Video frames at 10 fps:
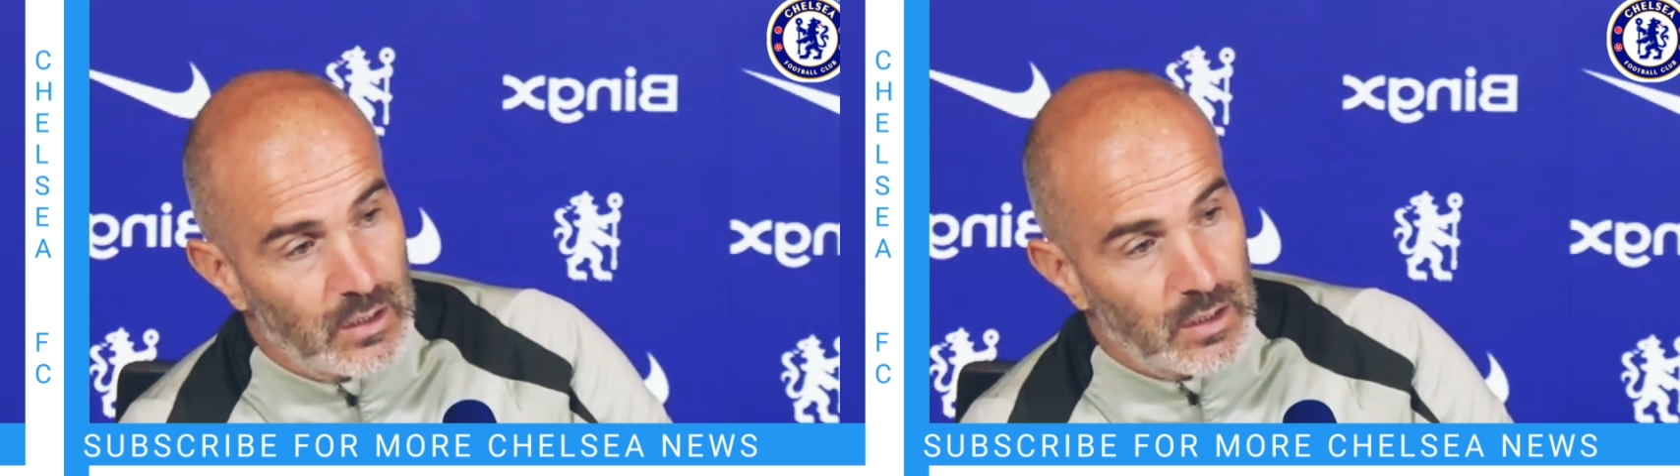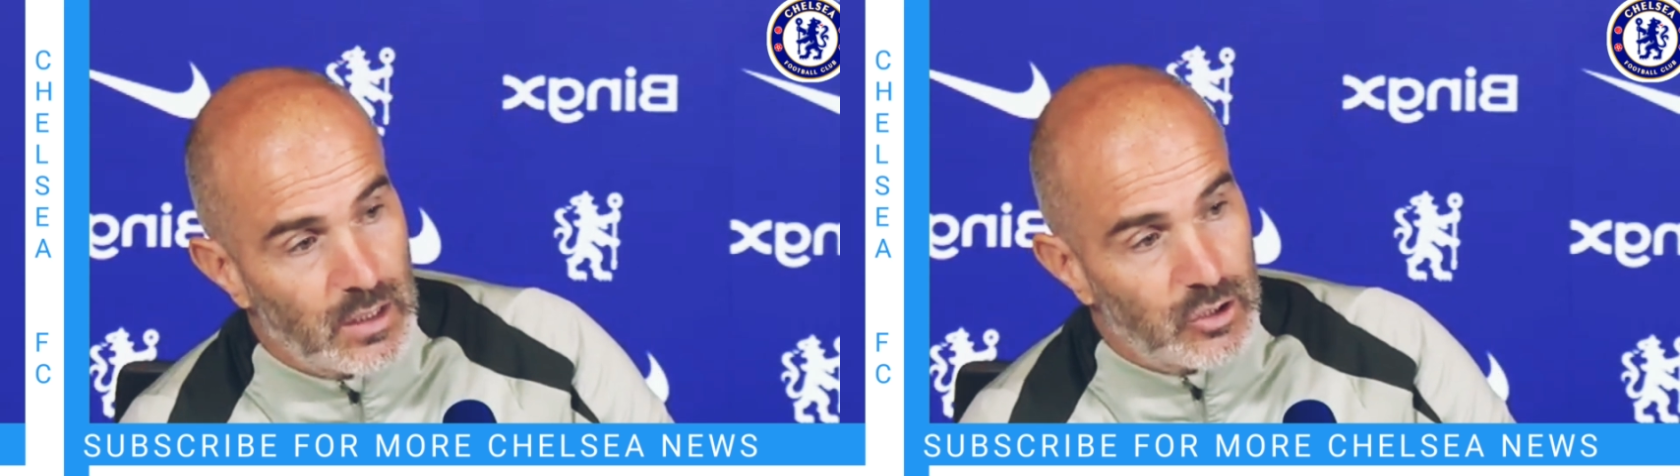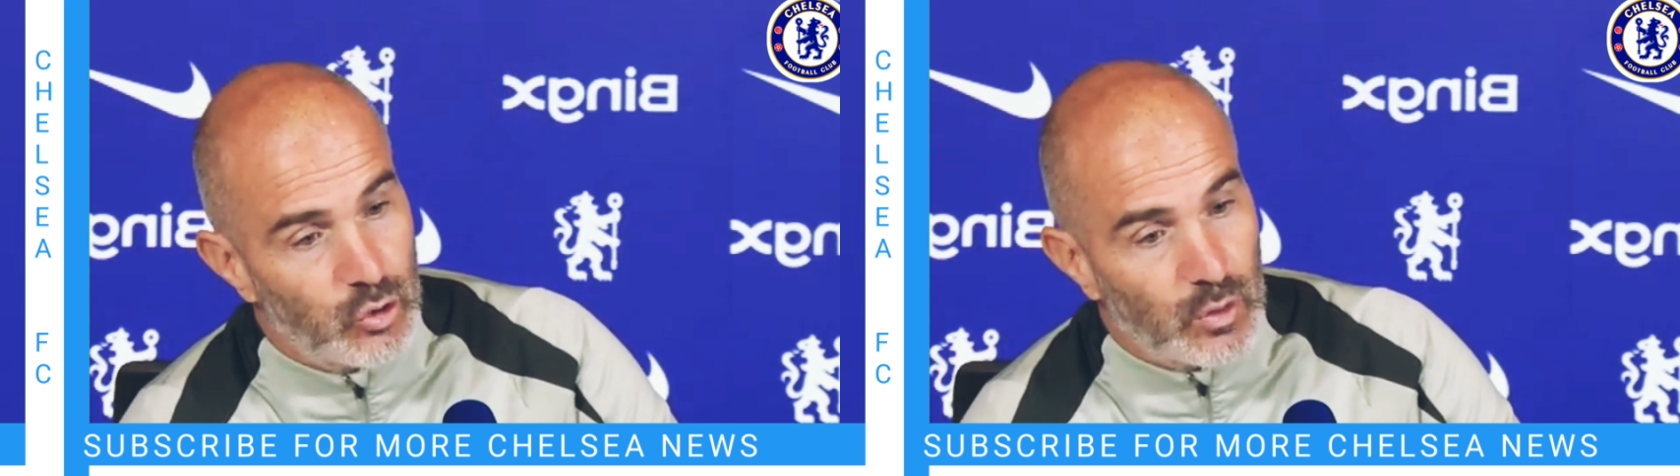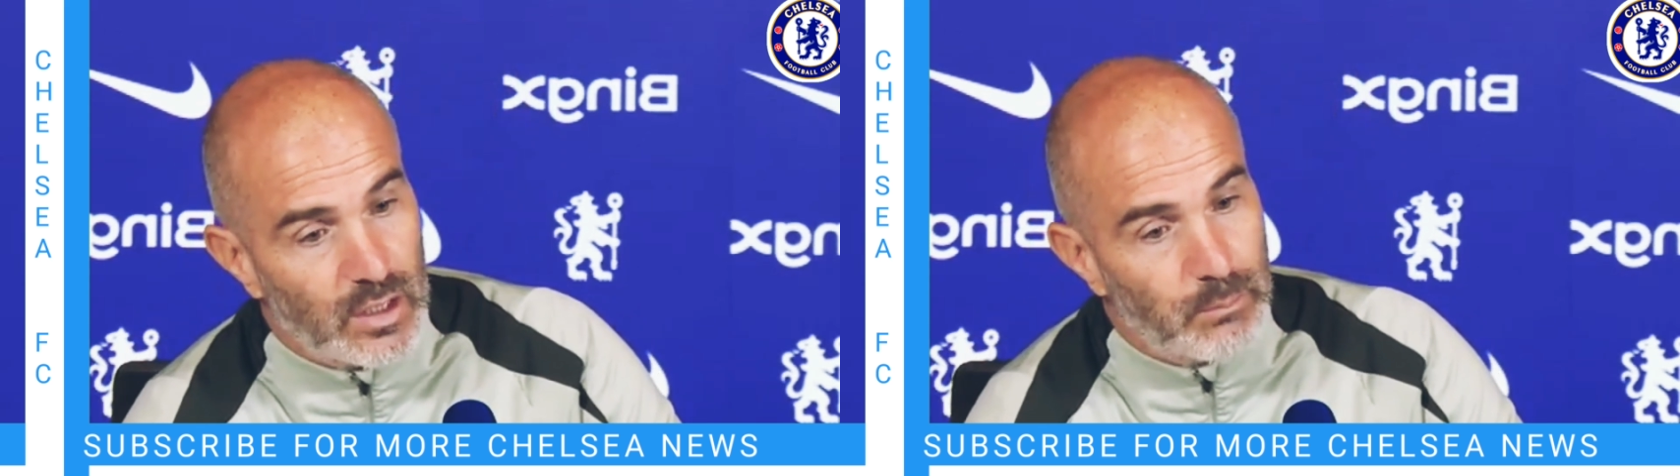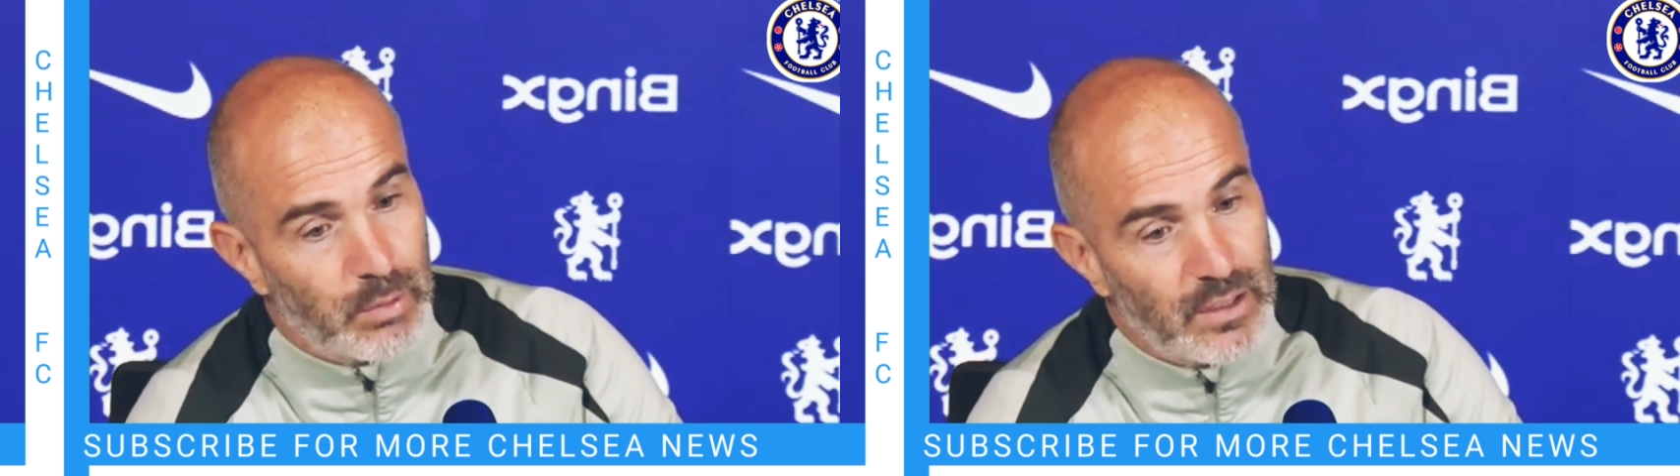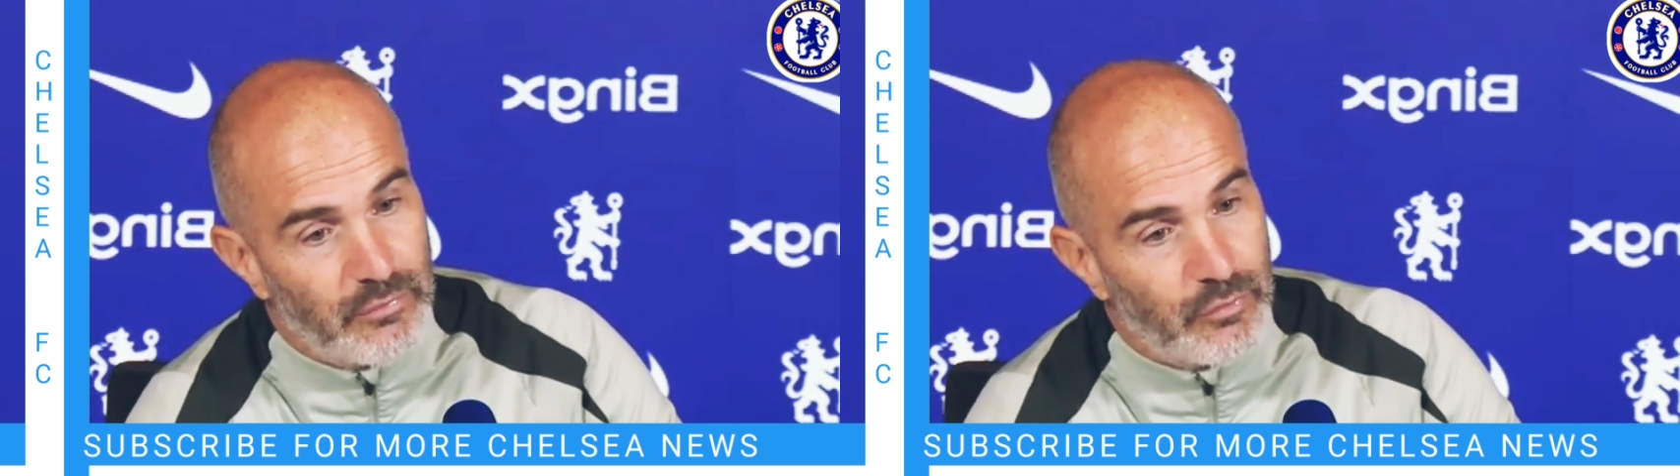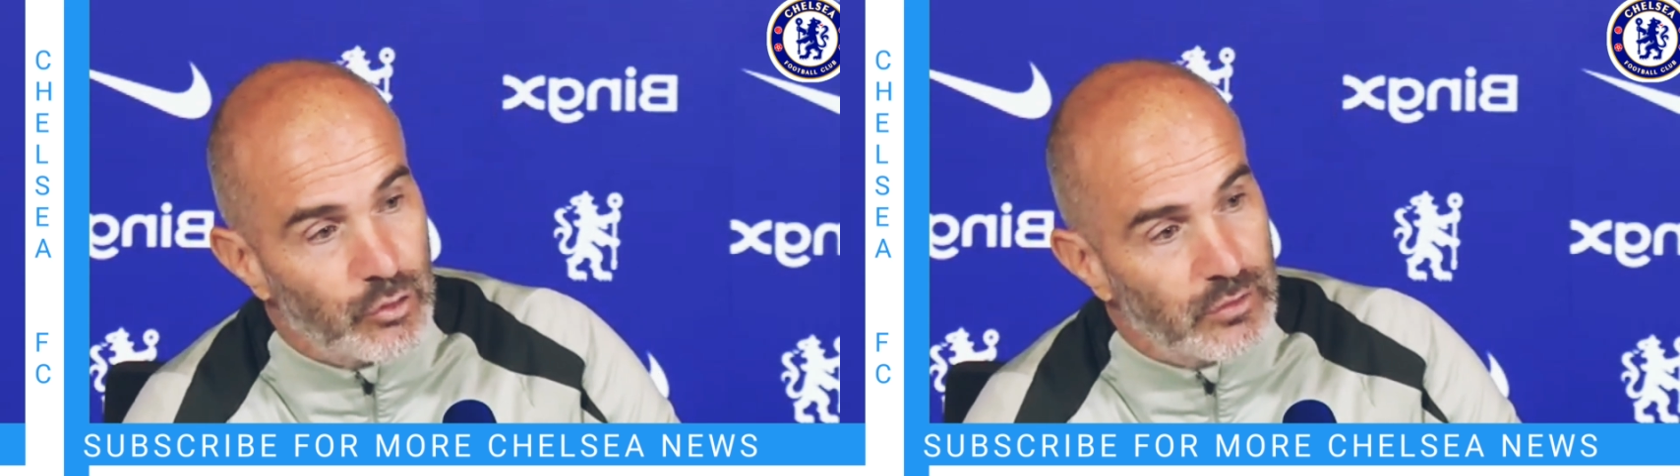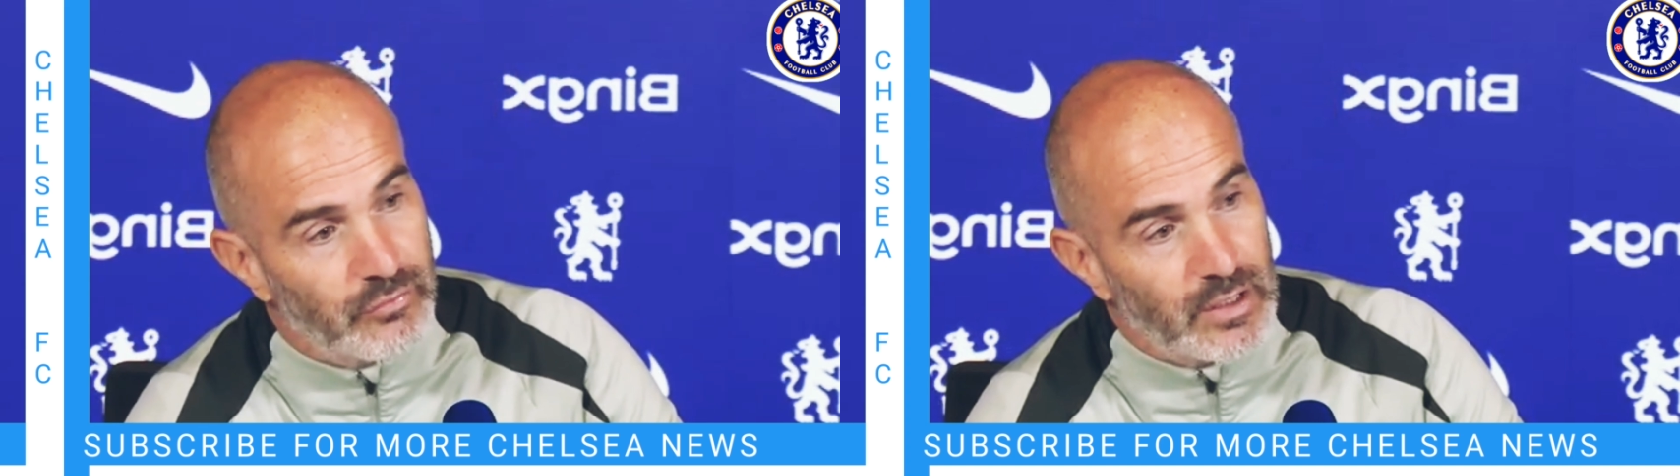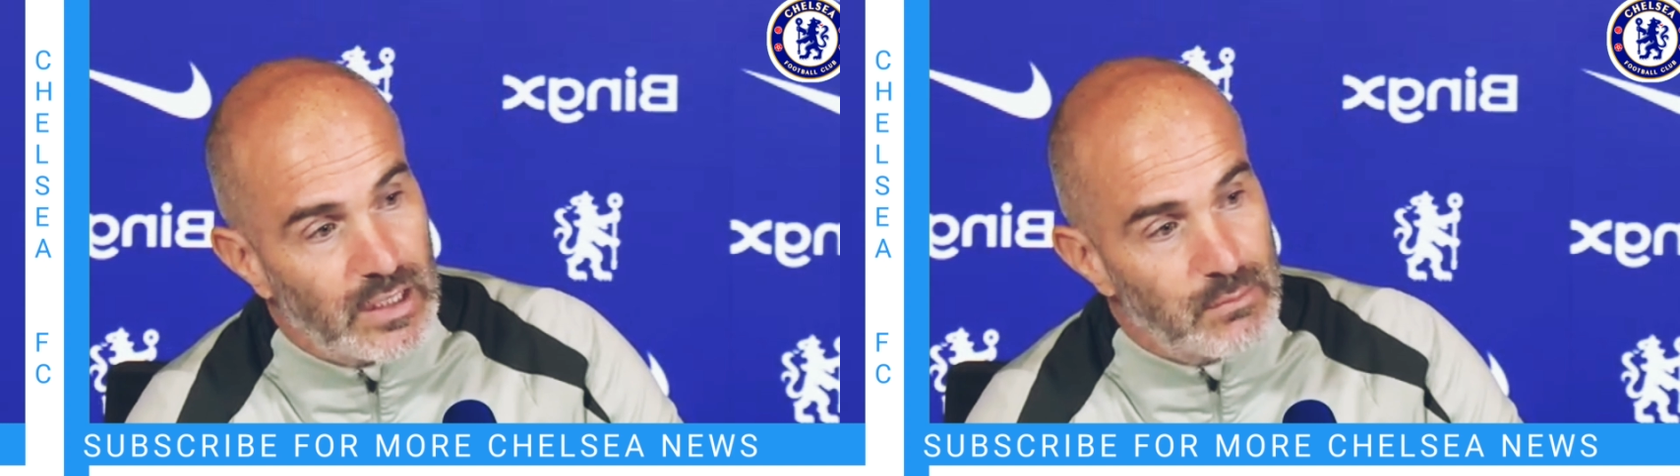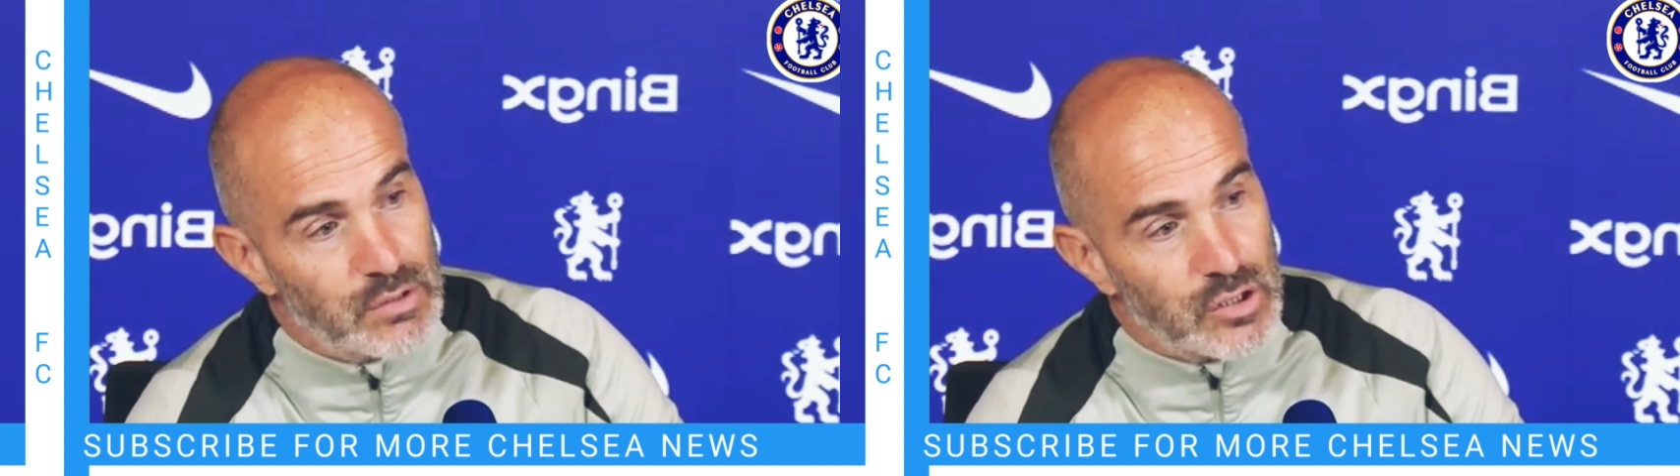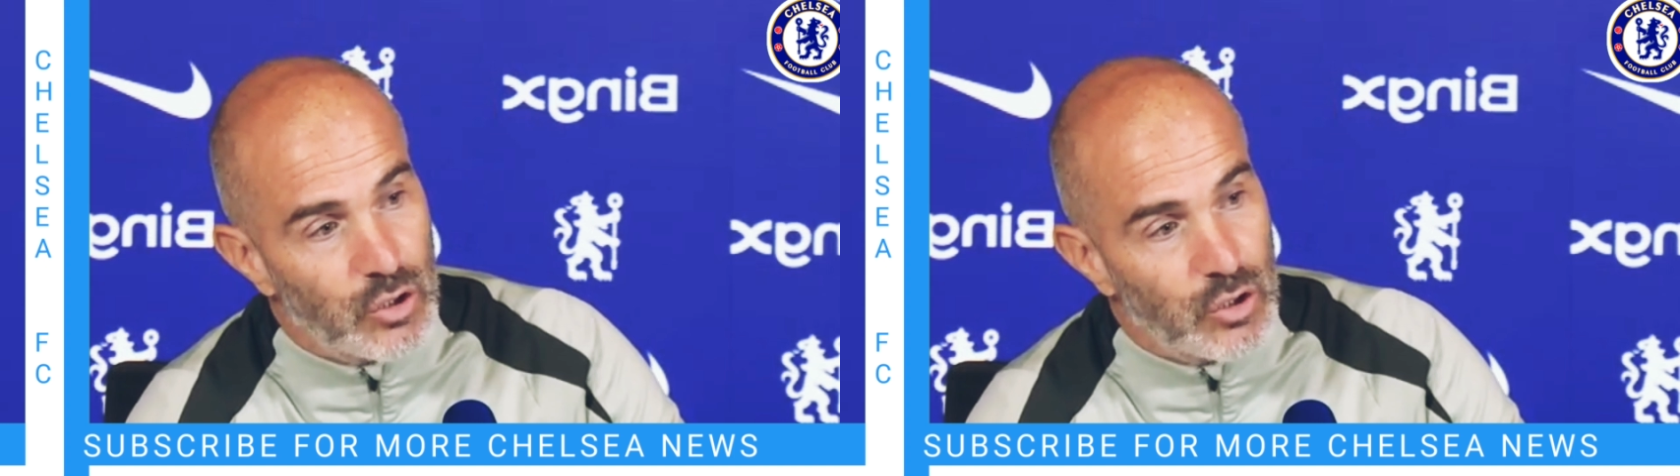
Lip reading: that you can play 45 games